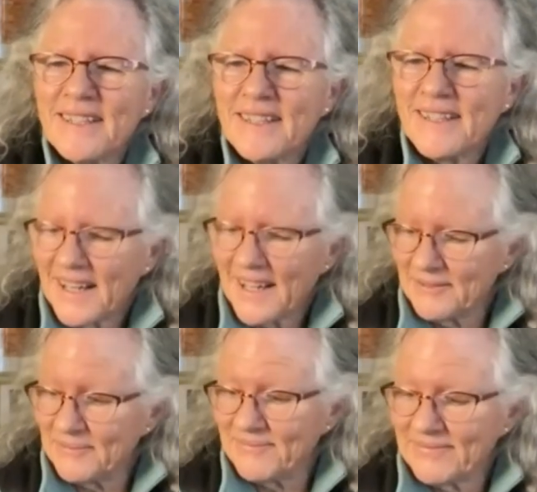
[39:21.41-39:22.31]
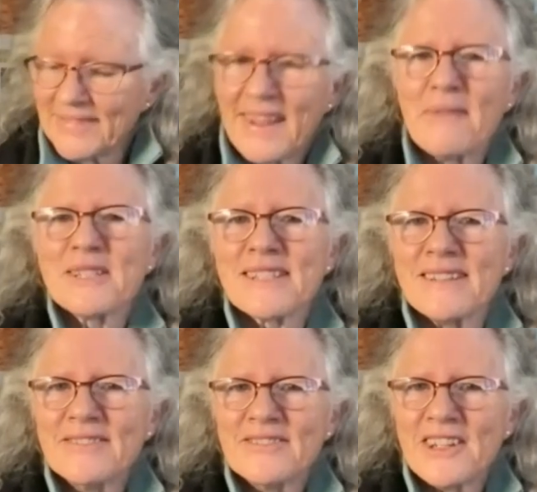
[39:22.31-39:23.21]
And that was
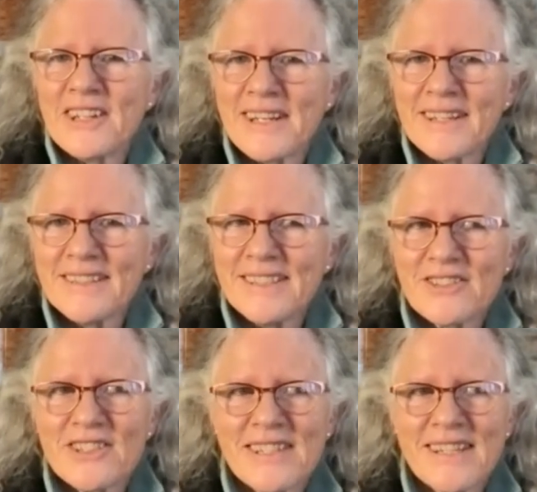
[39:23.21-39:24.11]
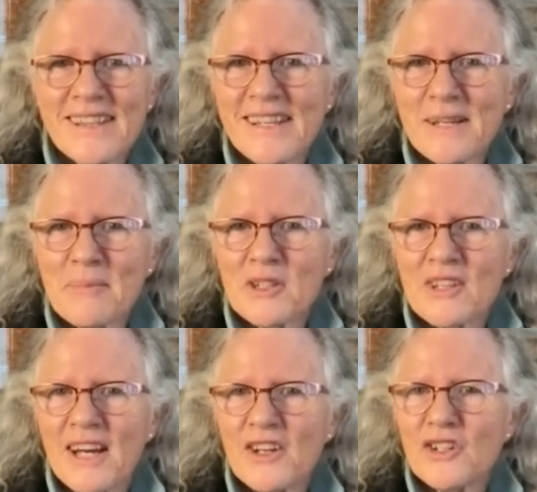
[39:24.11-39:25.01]
a very interesting thing because
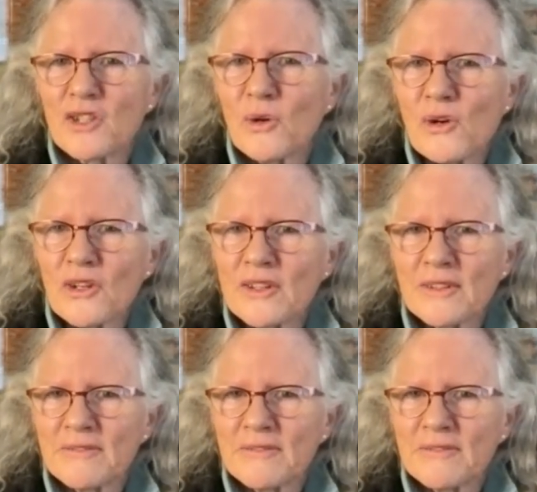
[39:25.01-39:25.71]
I don't talk